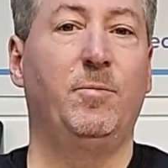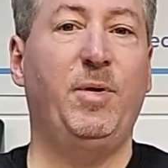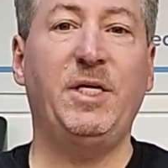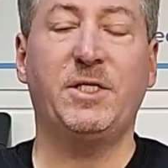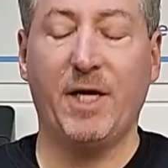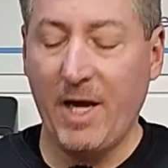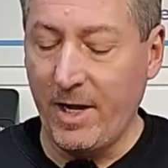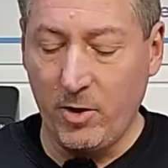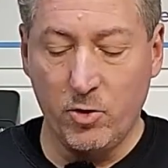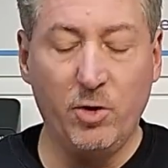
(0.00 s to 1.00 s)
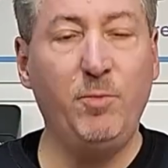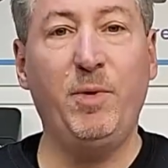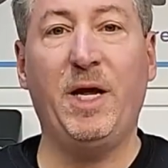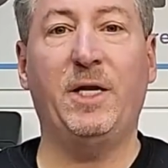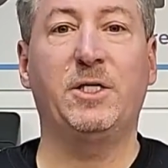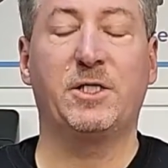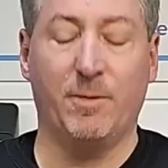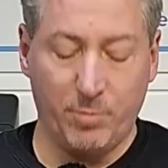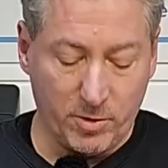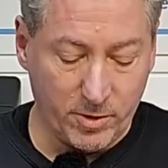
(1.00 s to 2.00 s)
Piece of cake, couldn't be any
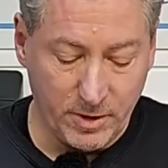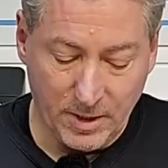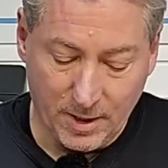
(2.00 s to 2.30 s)
simpler.